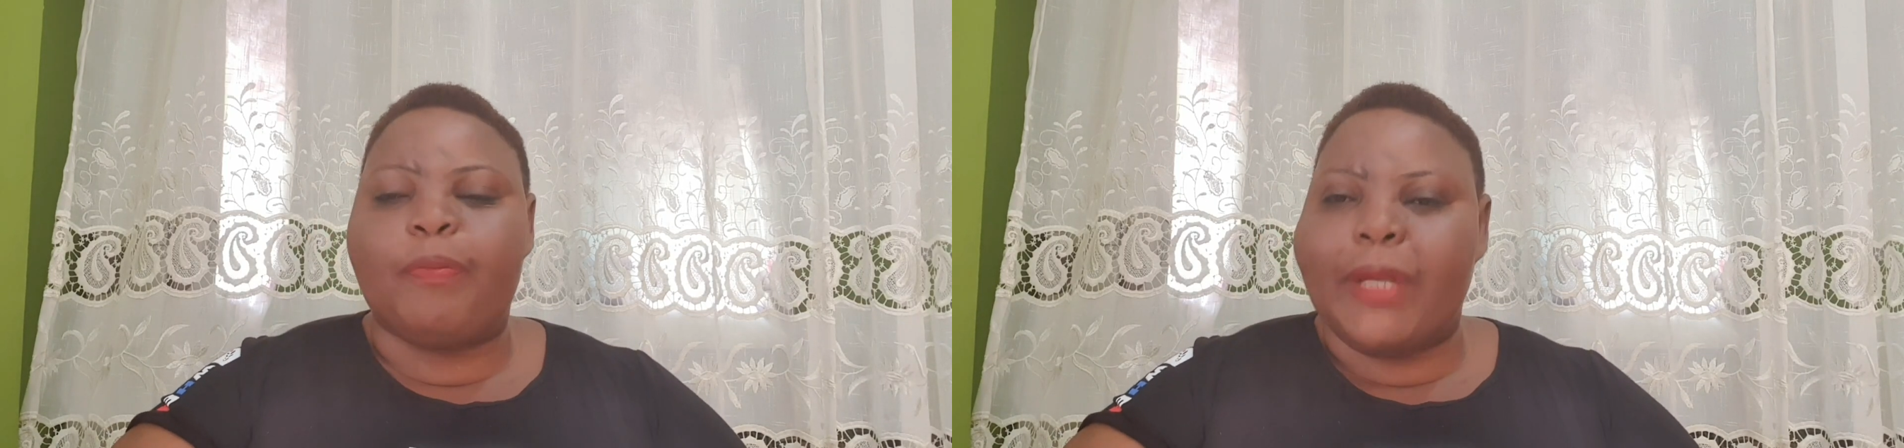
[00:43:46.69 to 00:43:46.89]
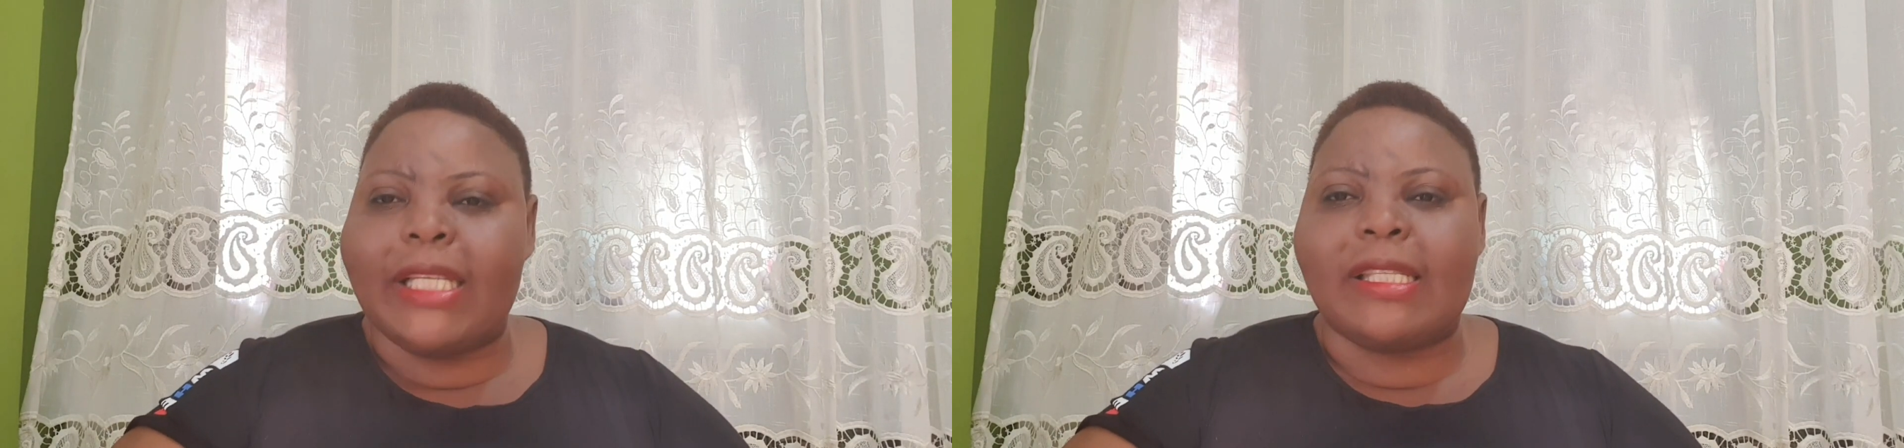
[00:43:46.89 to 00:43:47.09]

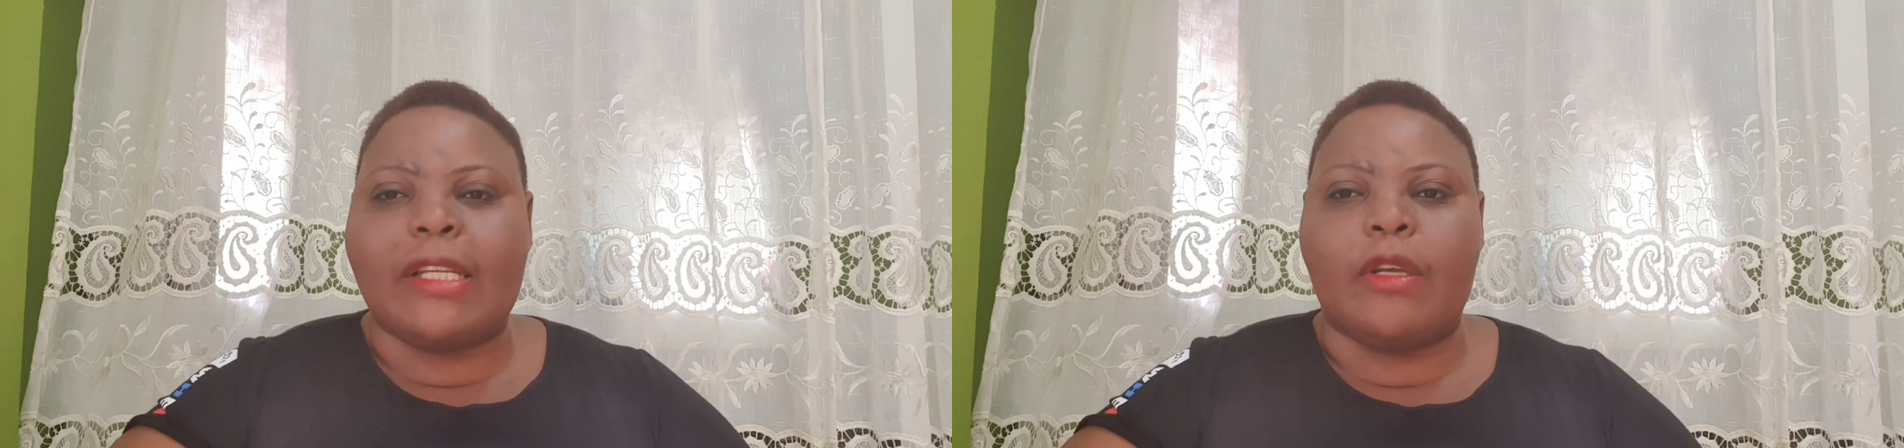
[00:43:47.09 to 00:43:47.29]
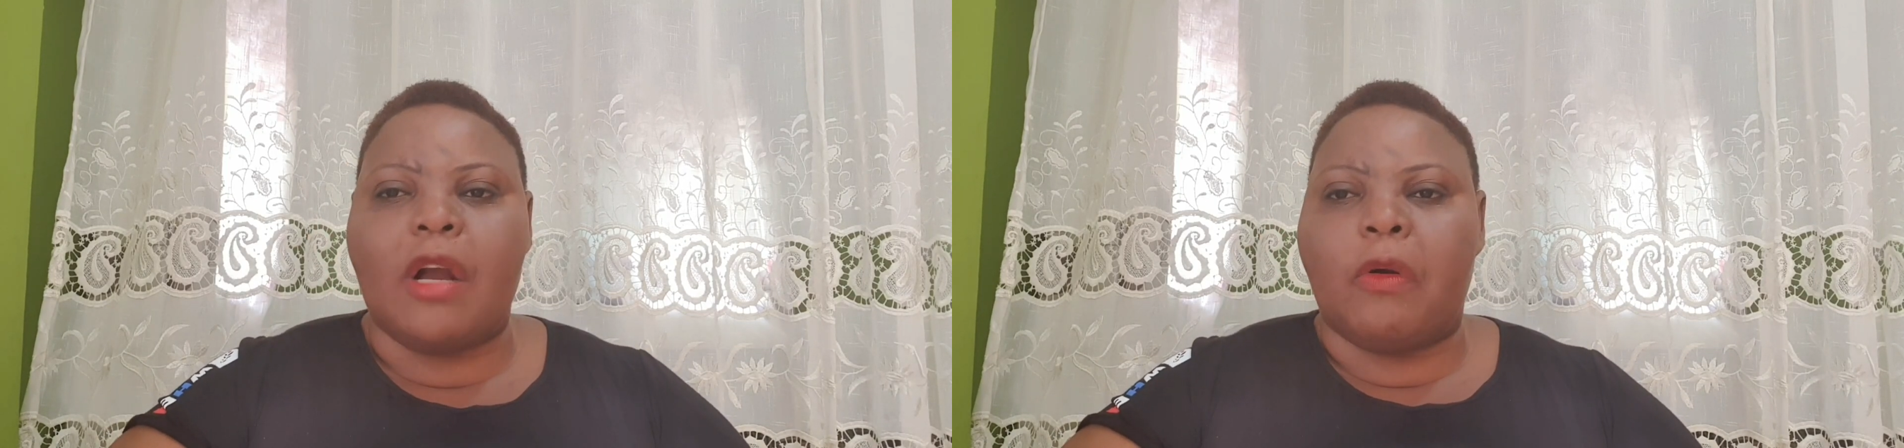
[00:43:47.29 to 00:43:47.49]
peace in
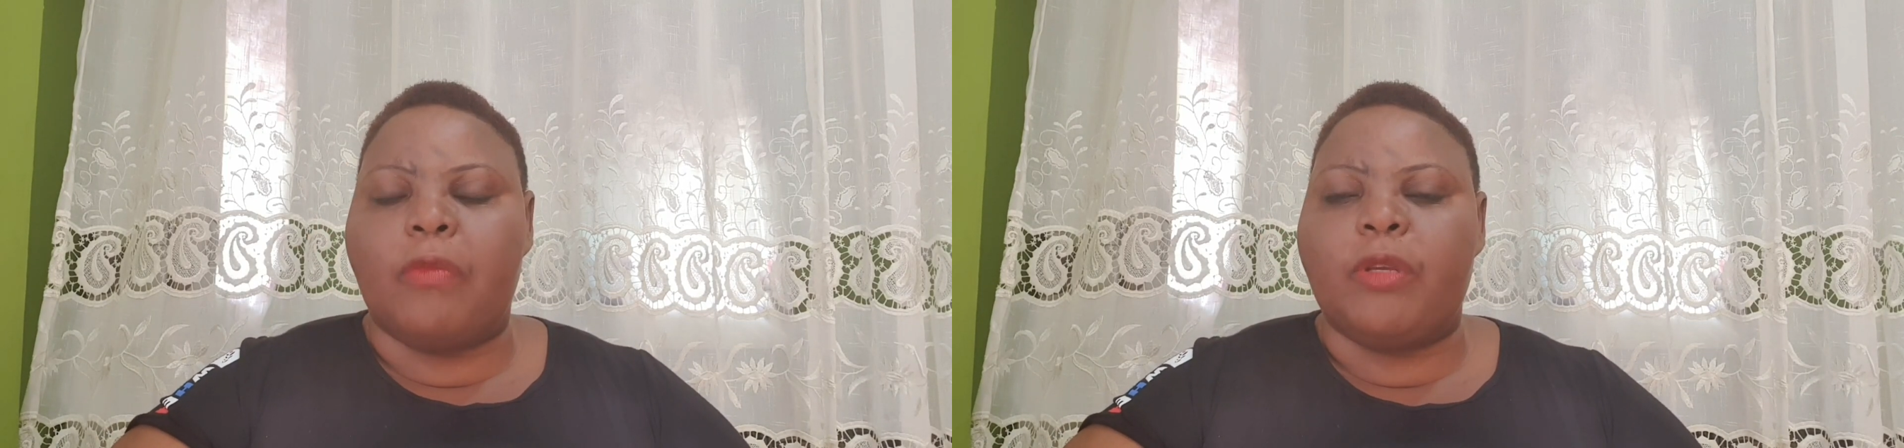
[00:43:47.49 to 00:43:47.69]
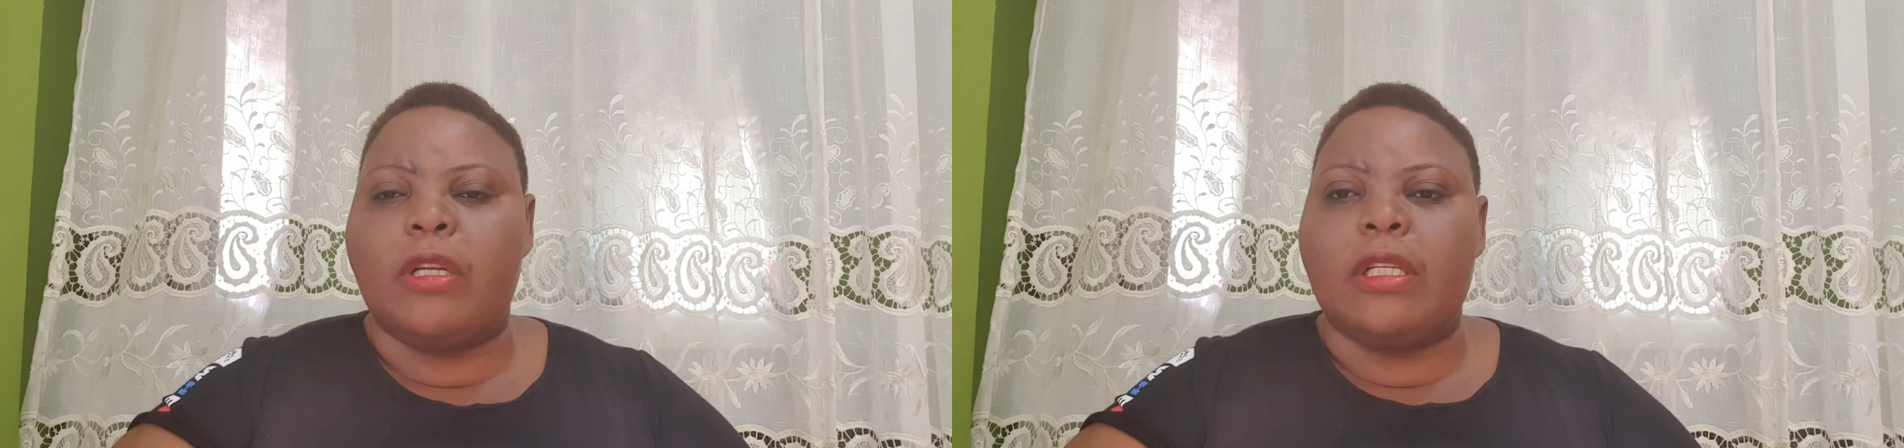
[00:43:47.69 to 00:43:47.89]
your
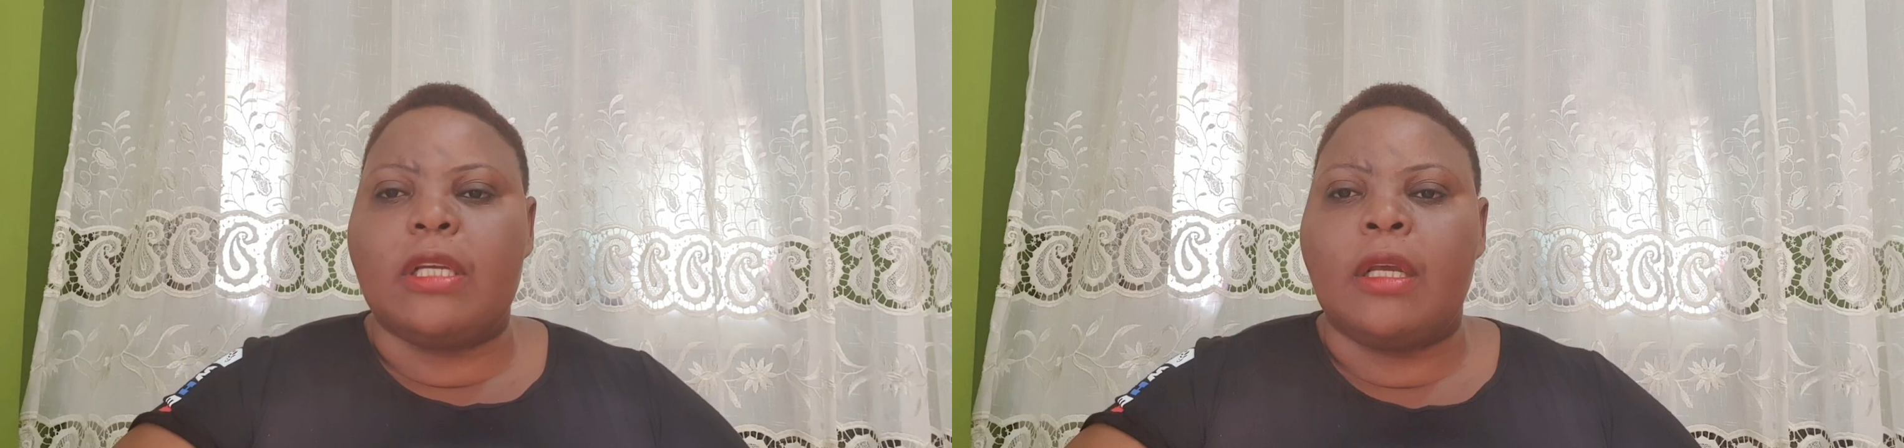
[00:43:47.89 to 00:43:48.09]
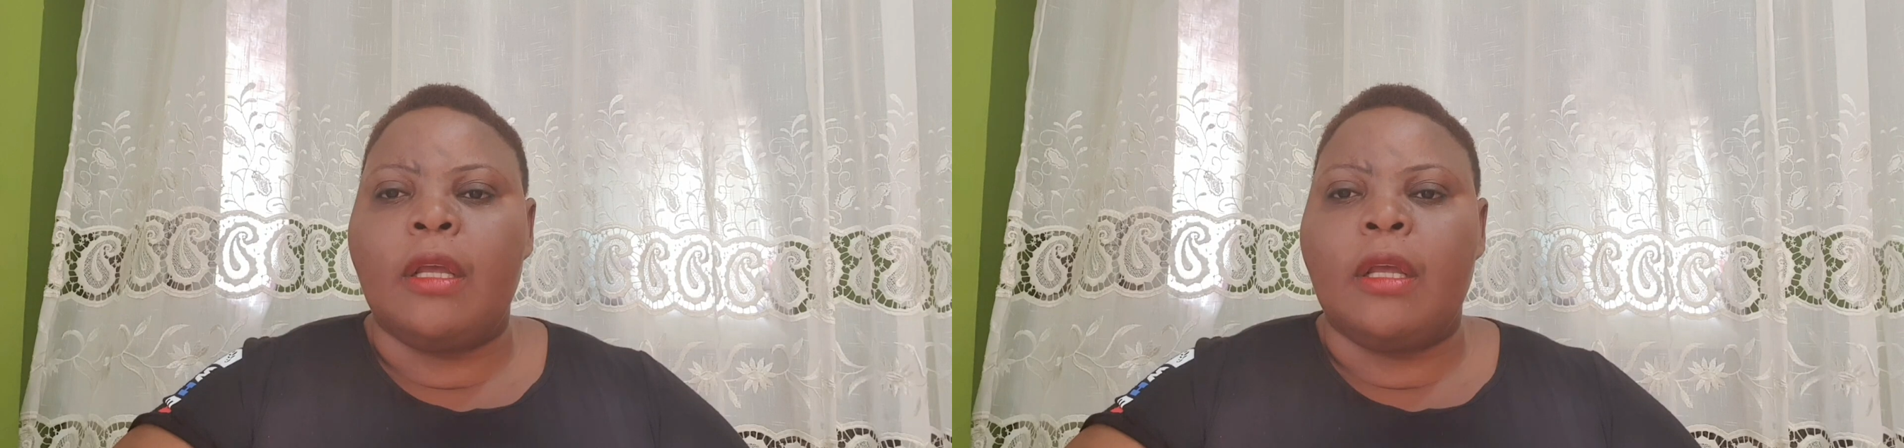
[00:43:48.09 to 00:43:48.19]
community,